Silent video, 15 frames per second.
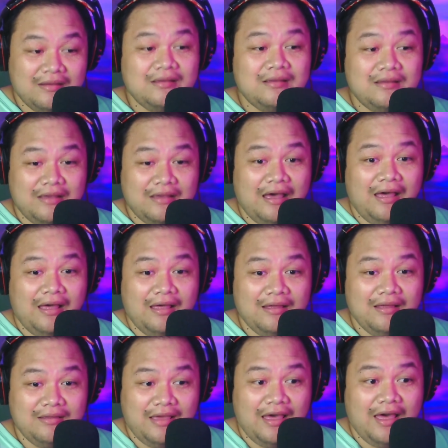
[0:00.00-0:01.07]

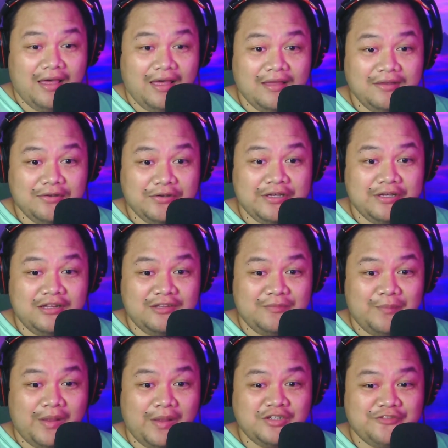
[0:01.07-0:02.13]
Yeah, yeah. You killed
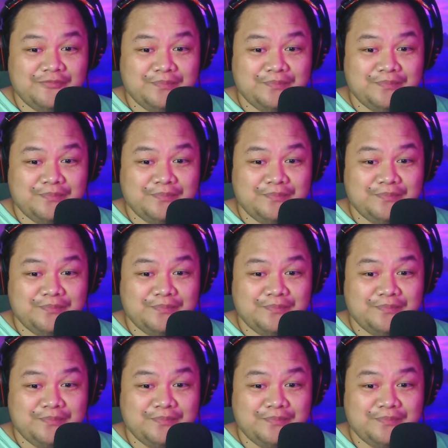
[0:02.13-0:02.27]
a bunch